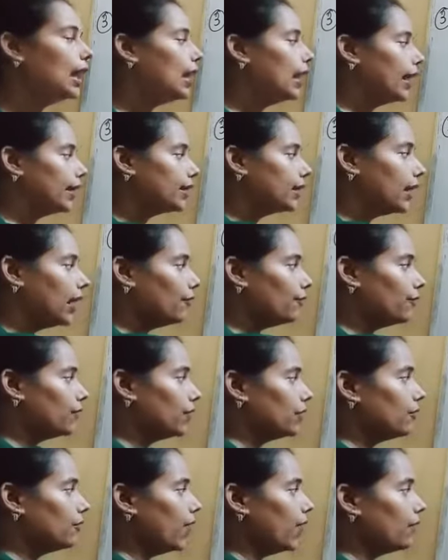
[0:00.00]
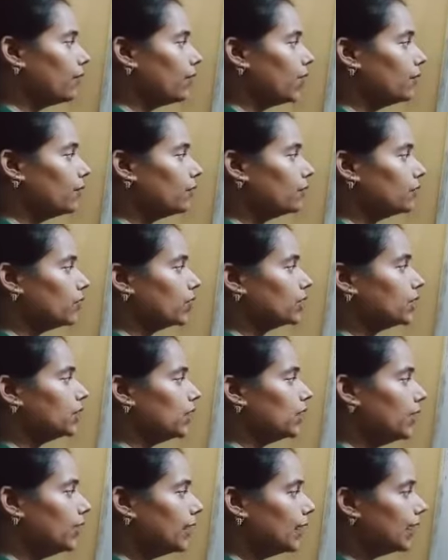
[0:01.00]
Like if I have
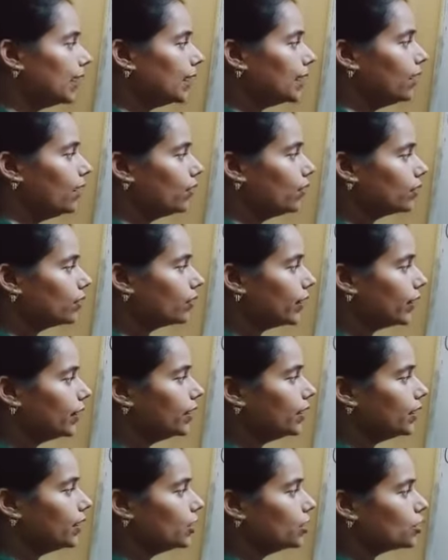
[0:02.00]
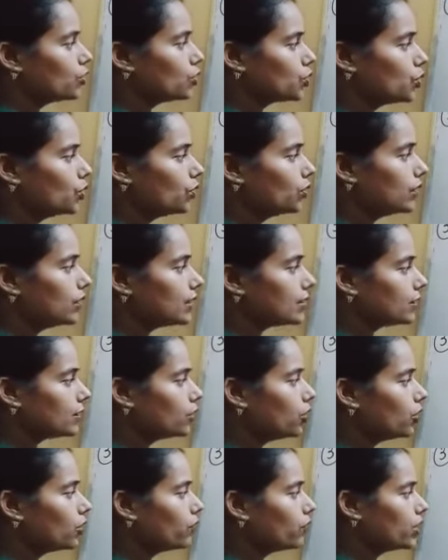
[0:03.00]
1300, so digit
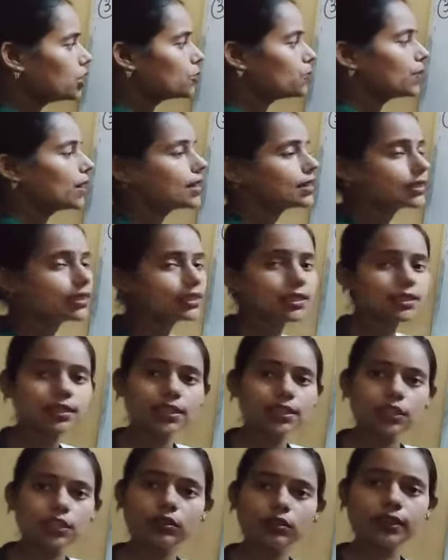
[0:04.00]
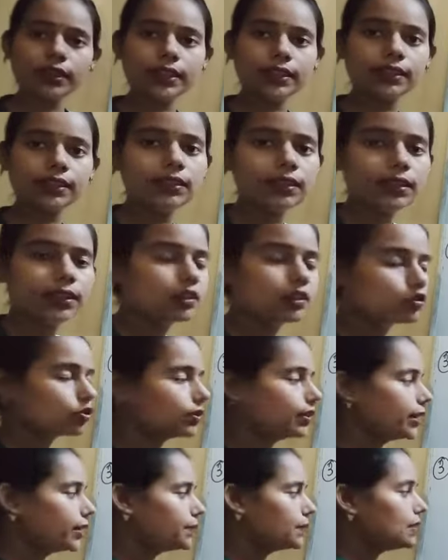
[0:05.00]
on ones place is 0 there. So
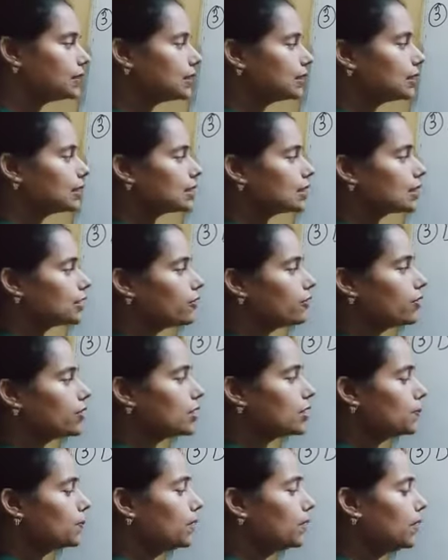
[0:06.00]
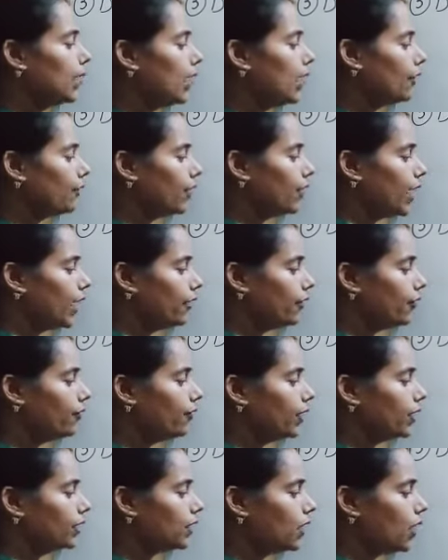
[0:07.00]
that means it is divisible. If I have
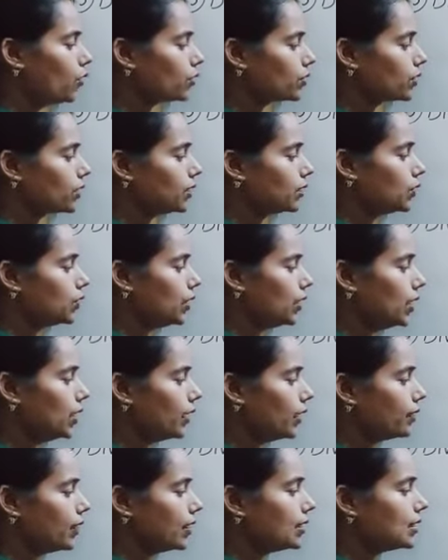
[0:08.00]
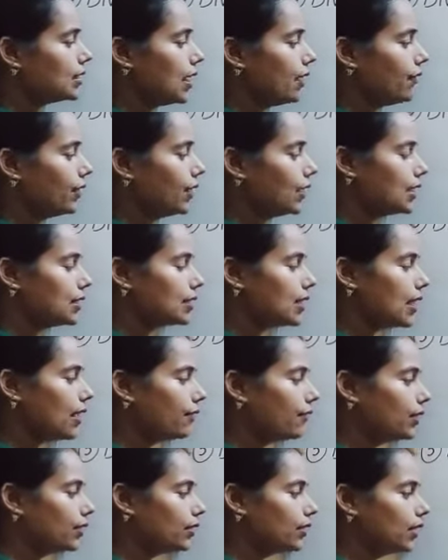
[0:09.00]

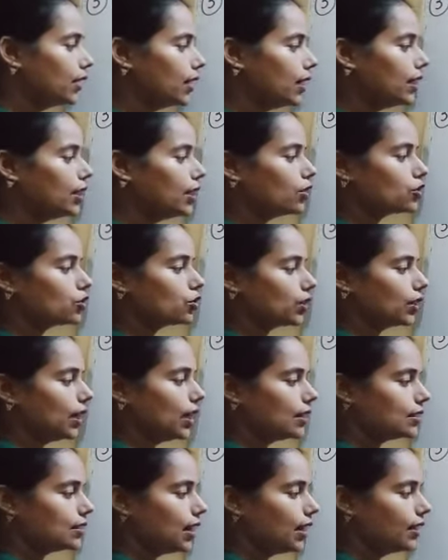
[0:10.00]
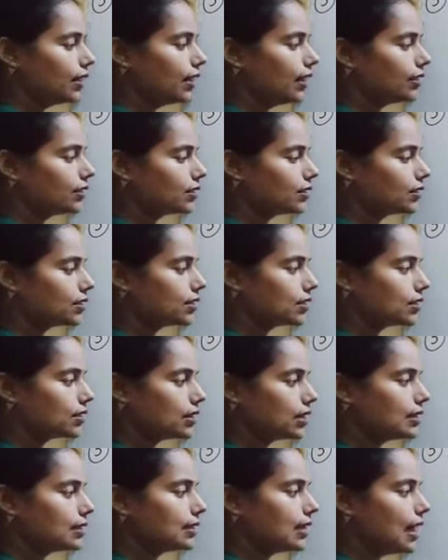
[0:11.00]
1377, so class, our next digit
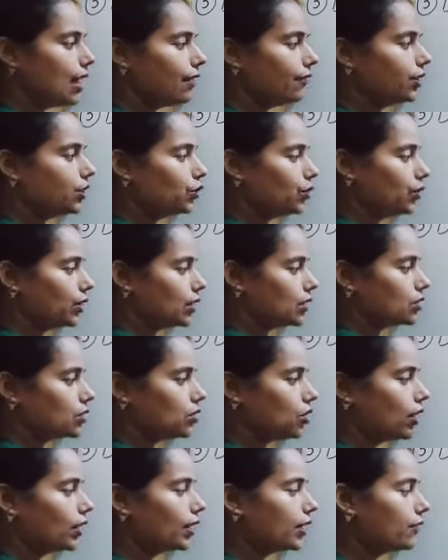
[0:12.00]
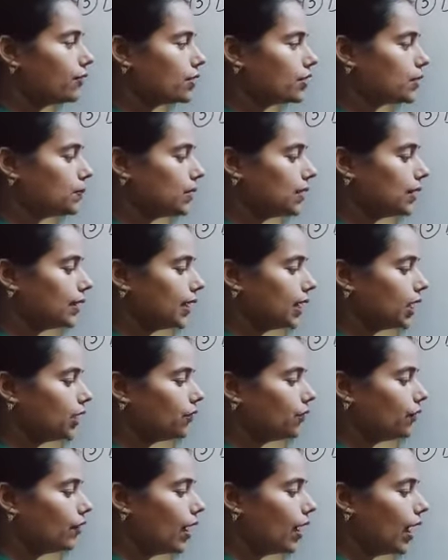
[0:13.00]
is 7, so it is not divisible there.
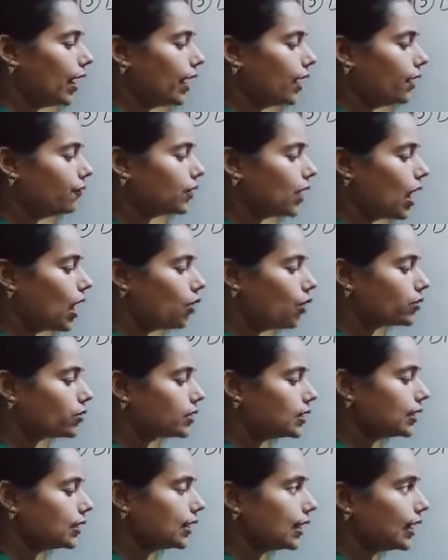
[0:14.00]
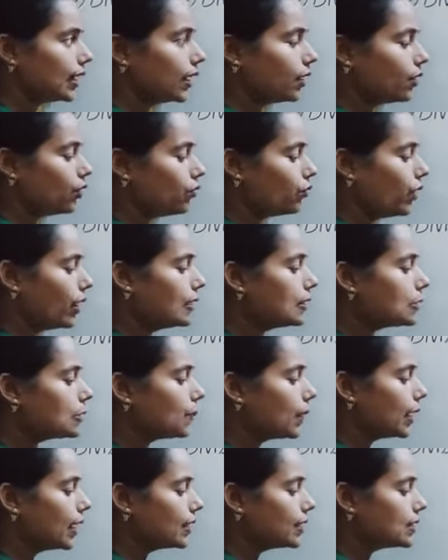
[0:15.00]
If I have 1000 there or ones
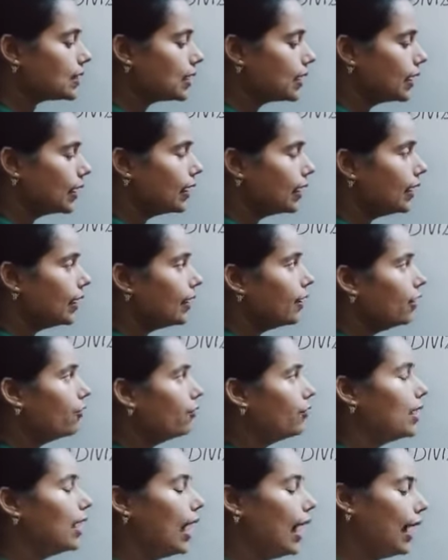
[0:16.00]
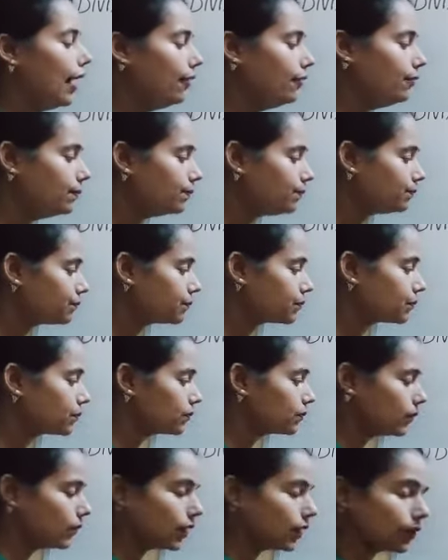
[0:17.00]
place, we have
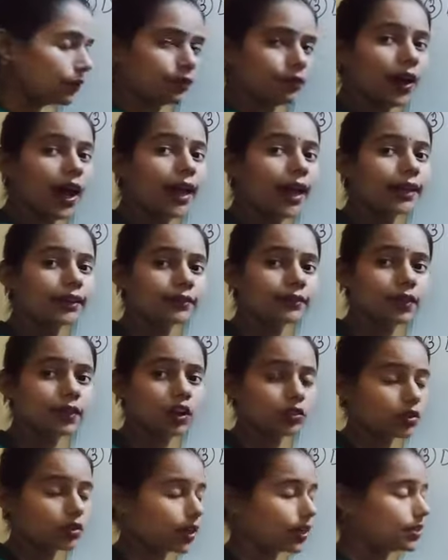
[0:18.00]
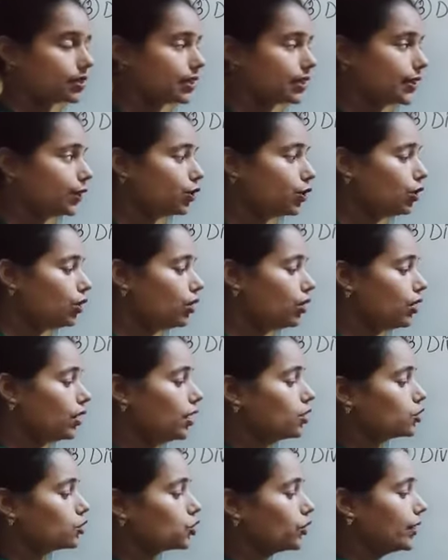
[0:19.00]
0.
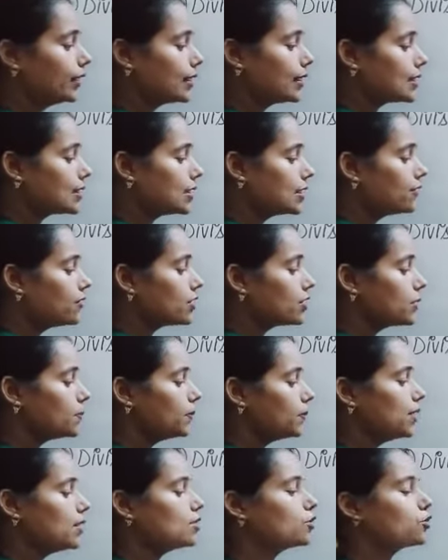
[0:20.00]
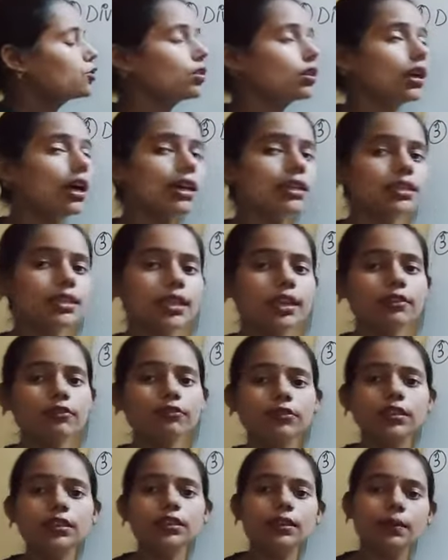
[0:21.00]
So it is divisible. So class,
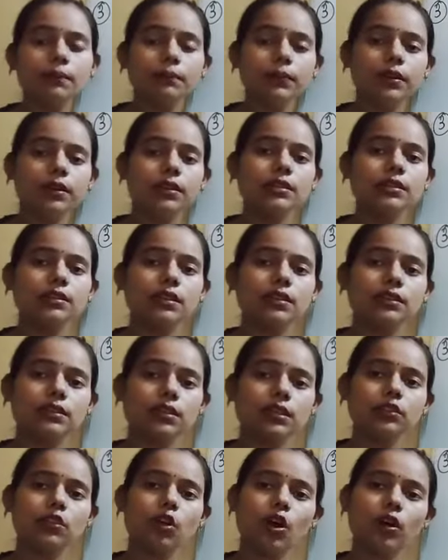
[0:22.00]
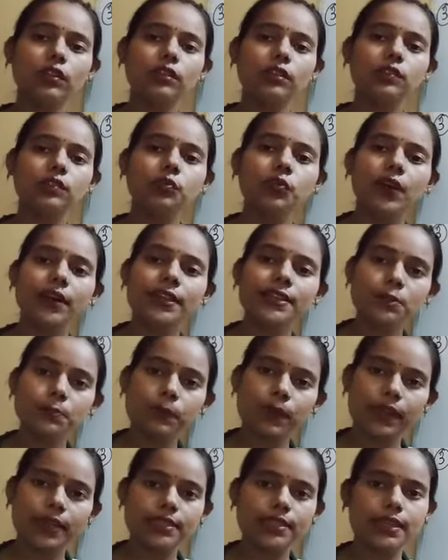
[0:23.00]
if the number is written on the ones
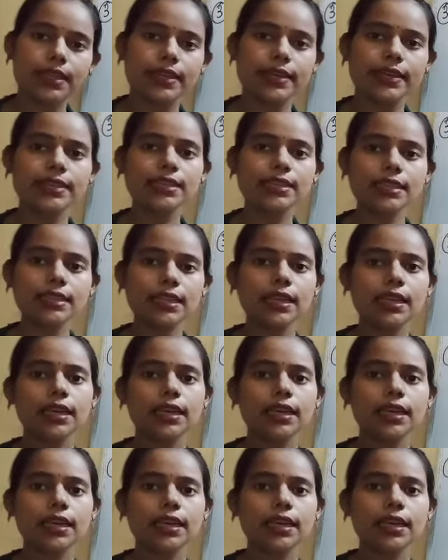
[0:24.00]
place is